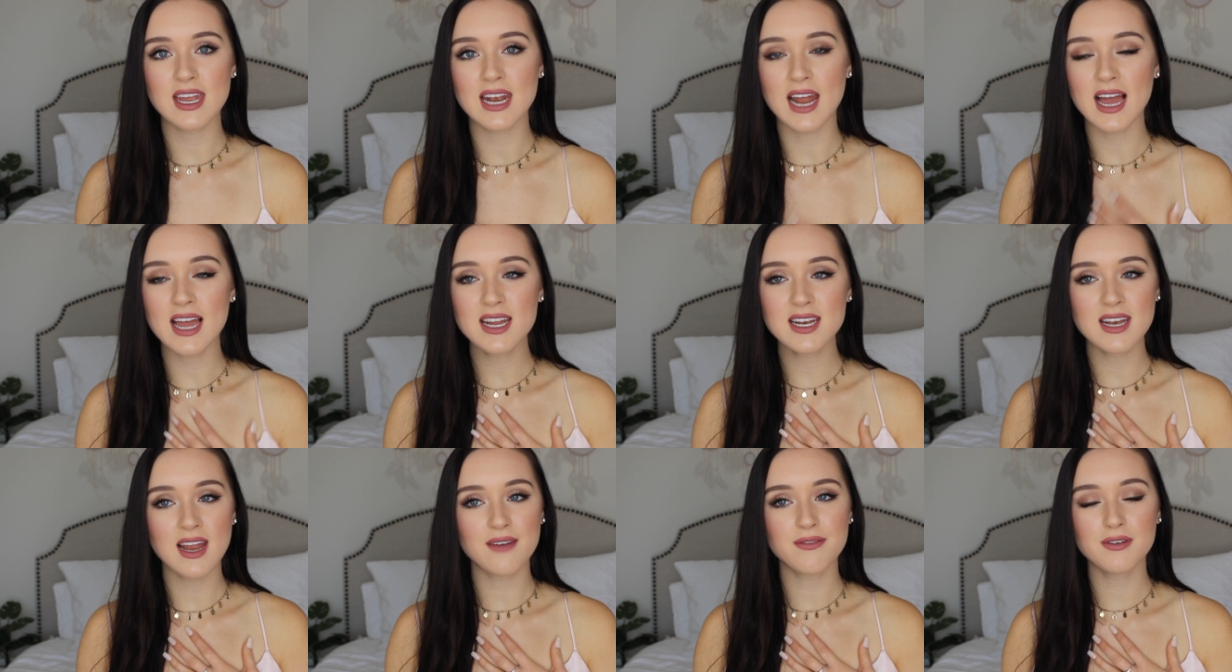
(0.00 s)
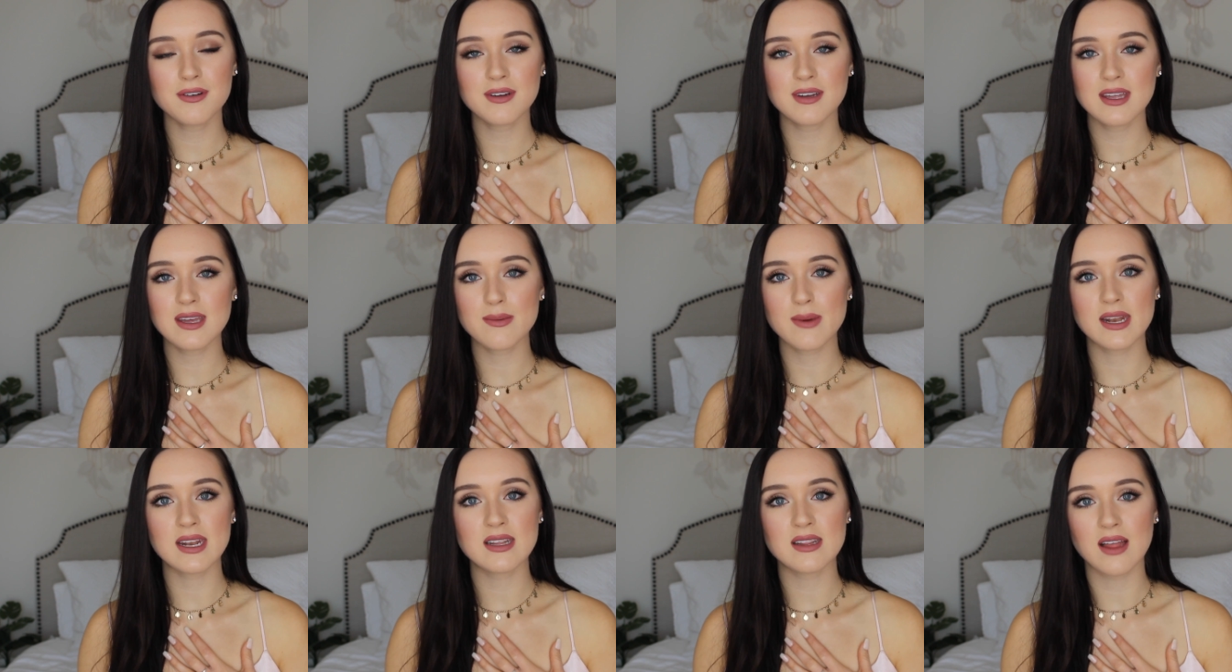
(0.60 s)
and I had never really
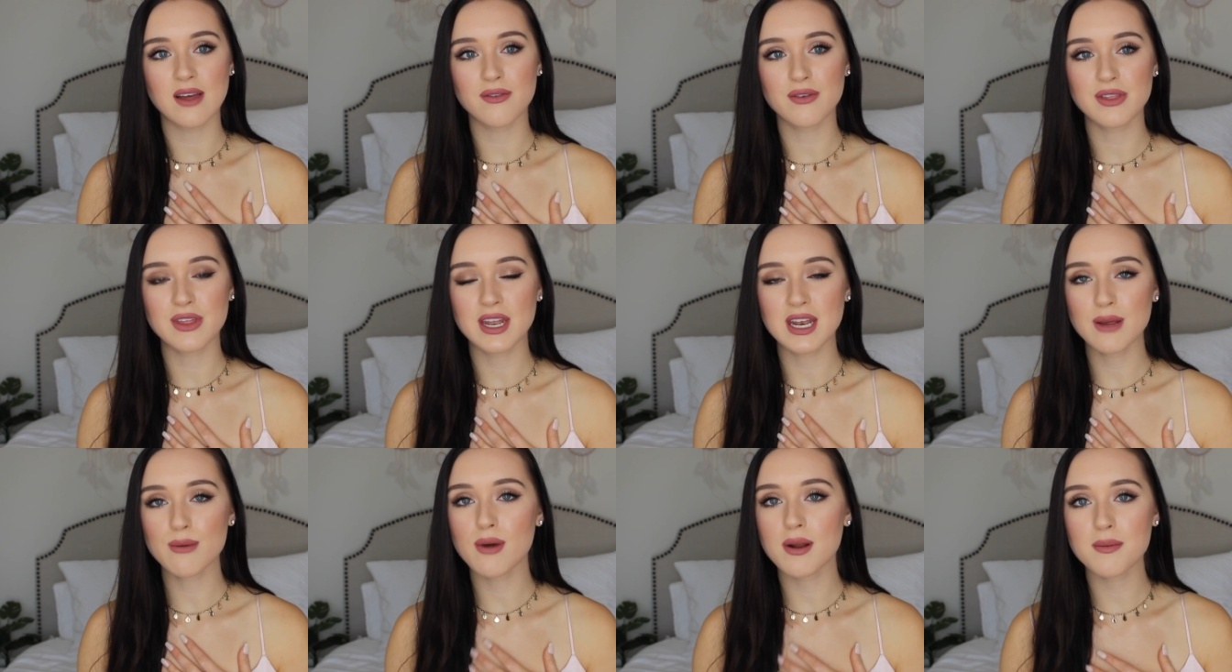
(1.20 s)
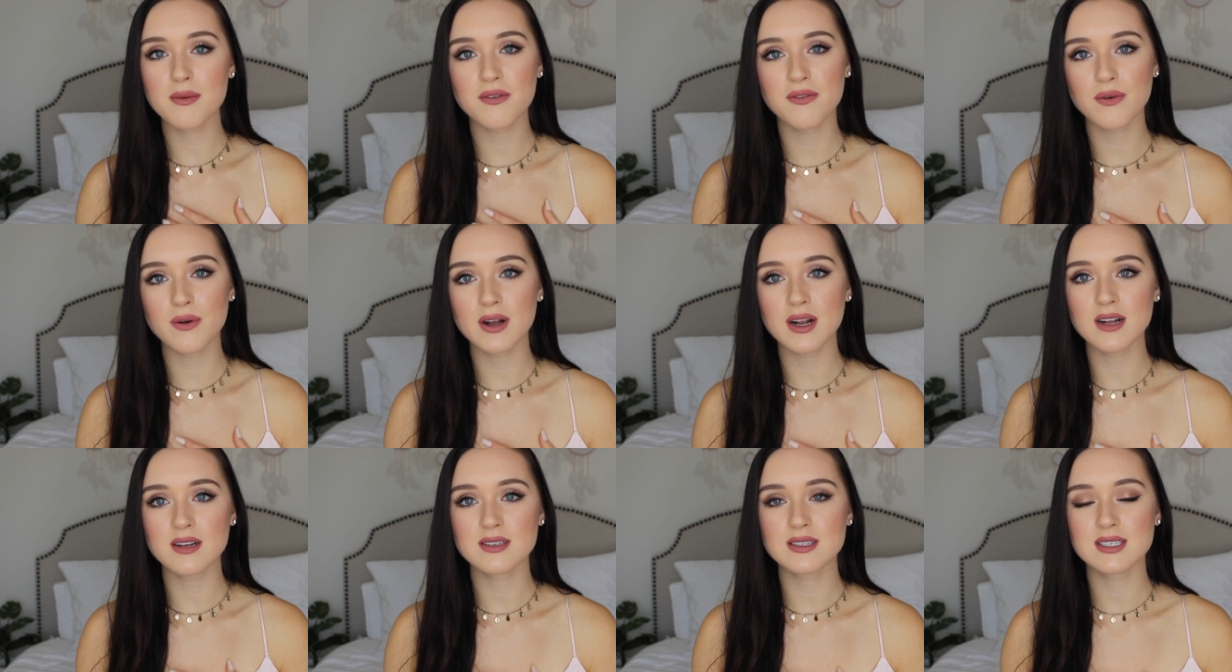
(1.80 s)
been in love with anyone
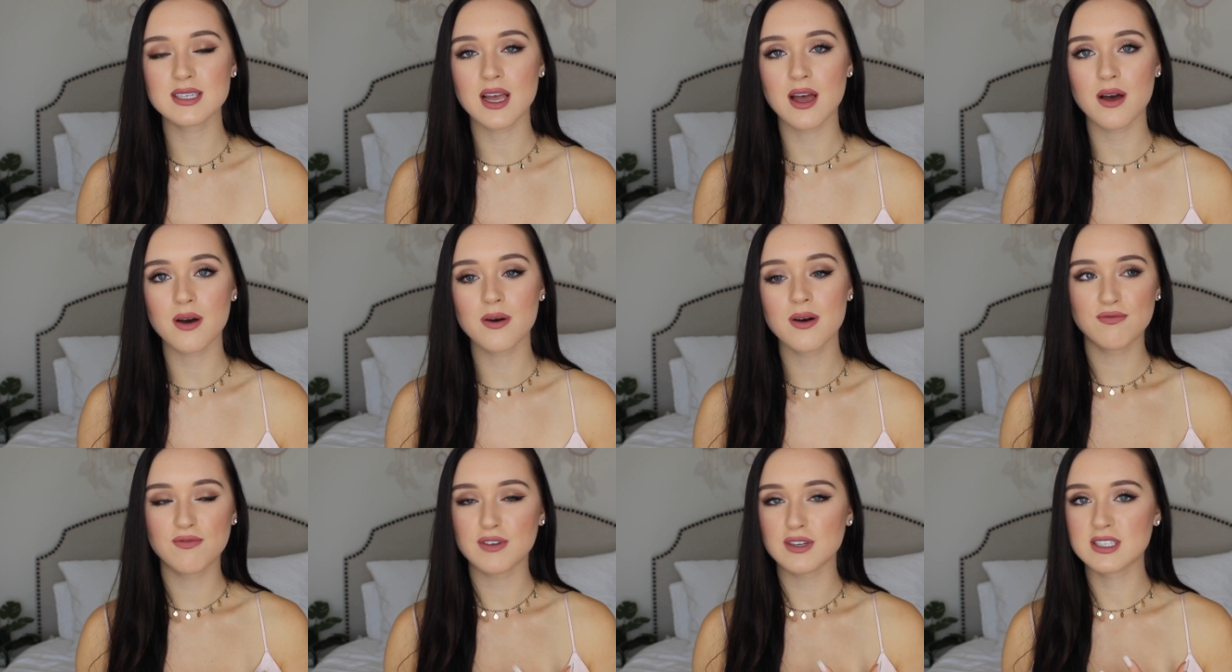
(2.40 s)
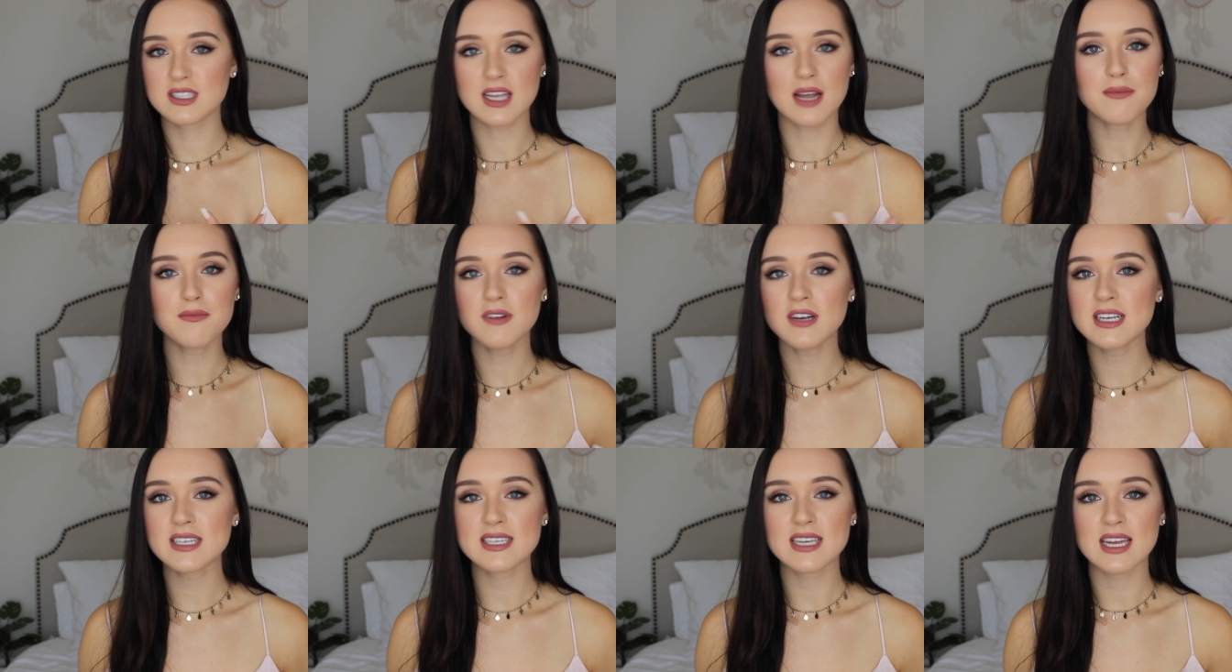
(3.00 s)
before, so for some
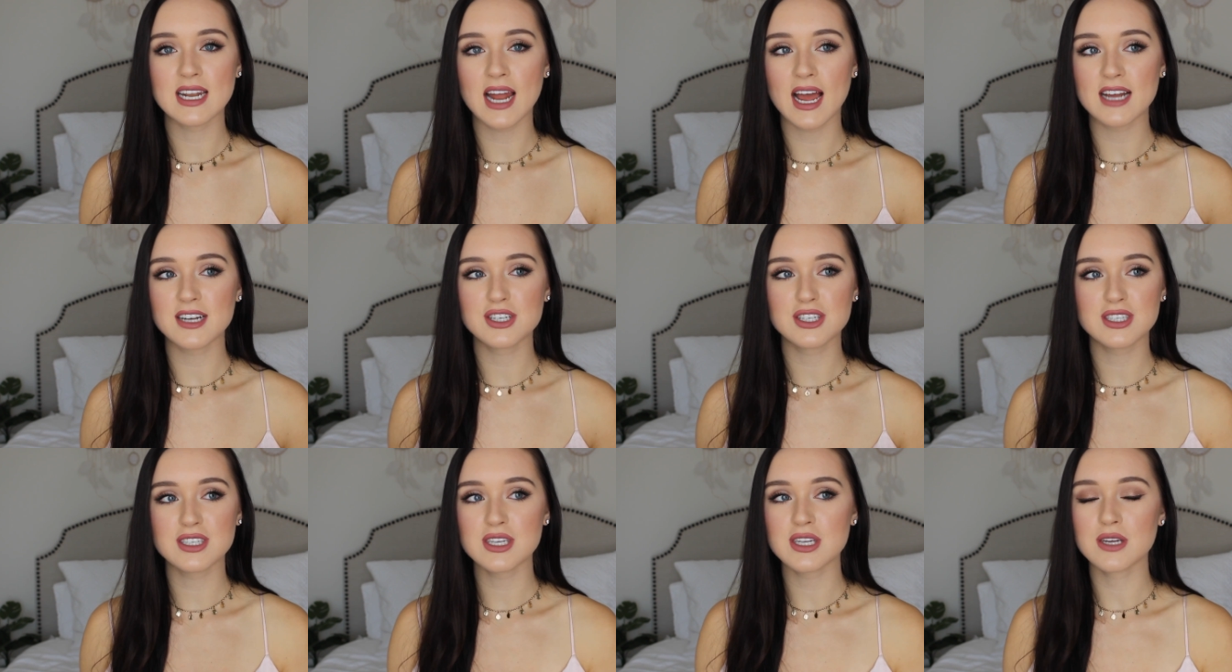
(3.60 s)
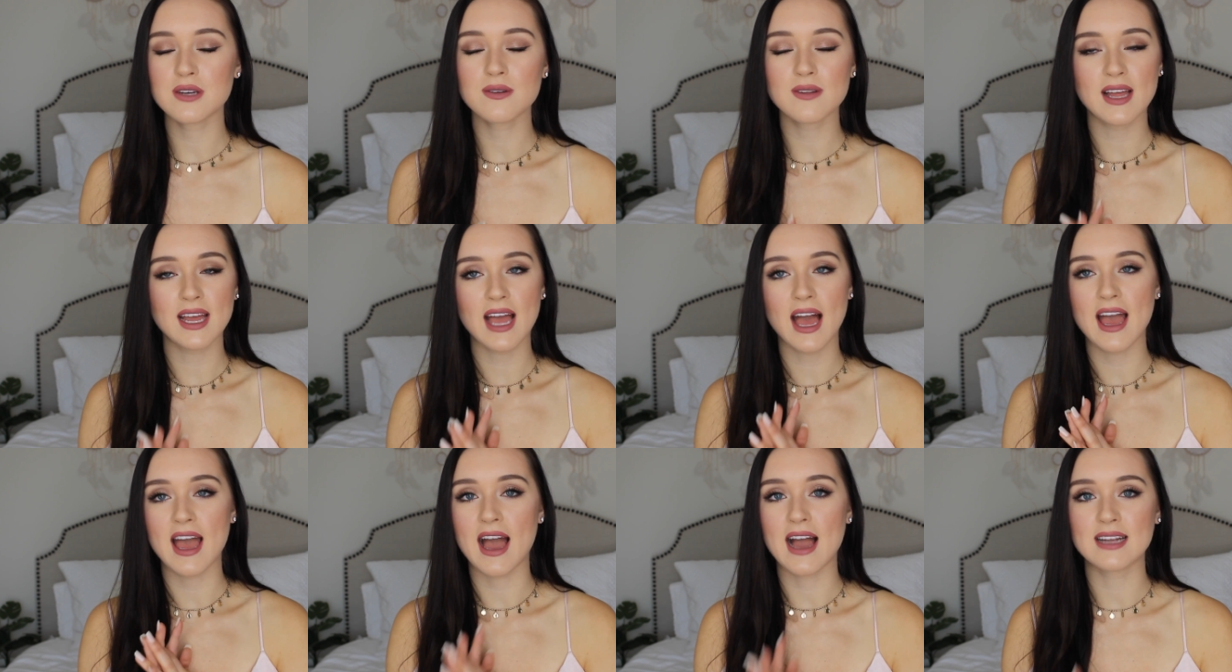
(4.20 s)
reason I just knew
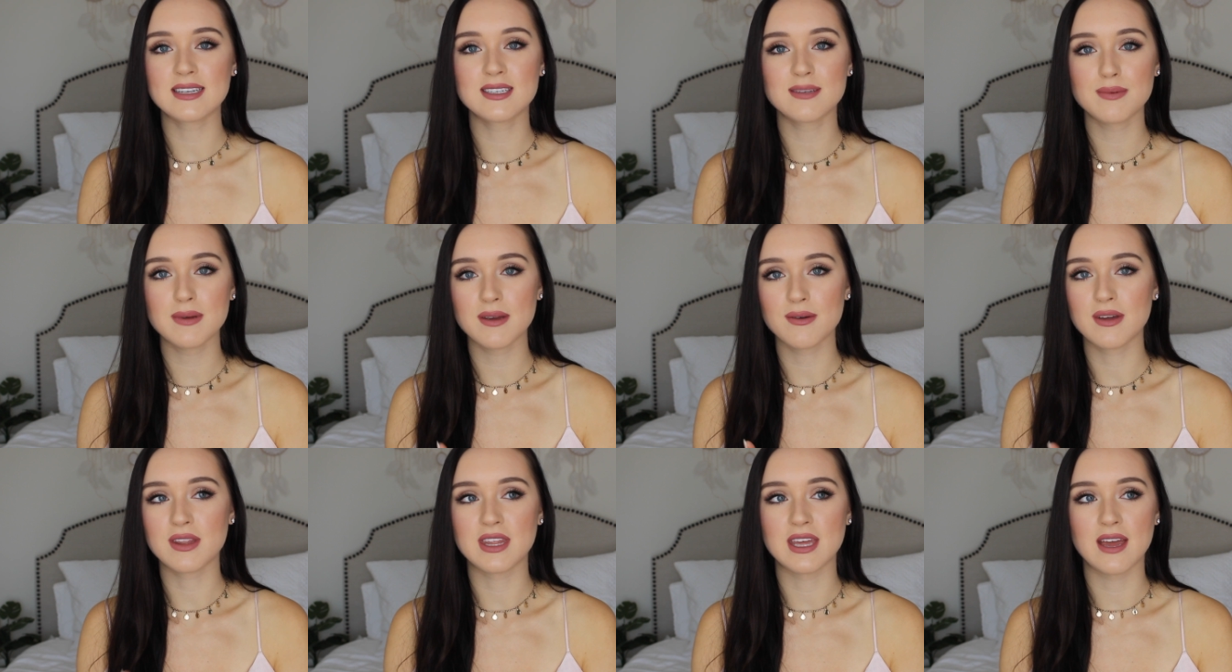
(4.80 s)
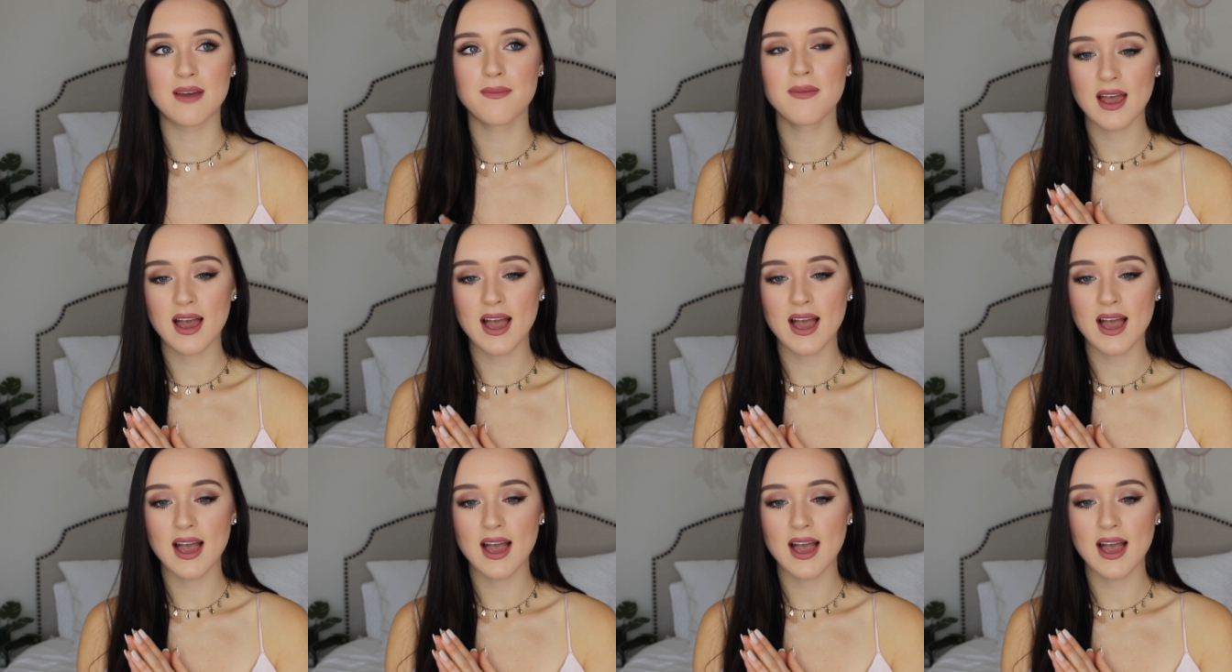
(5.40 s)
like I had to be with him.